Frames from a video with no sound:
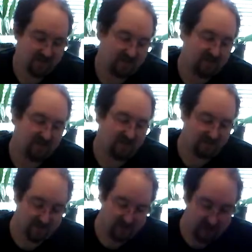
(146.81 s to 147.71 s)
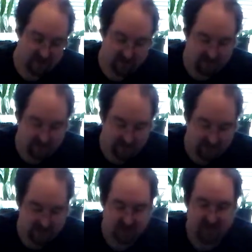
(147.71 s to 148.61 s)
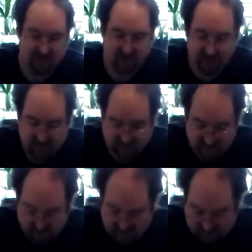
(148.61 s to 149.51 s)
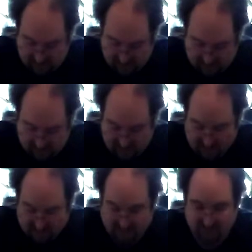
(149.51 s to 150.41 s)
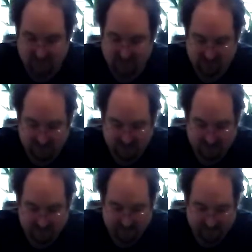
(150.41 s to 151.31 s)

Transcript: And then we have a poster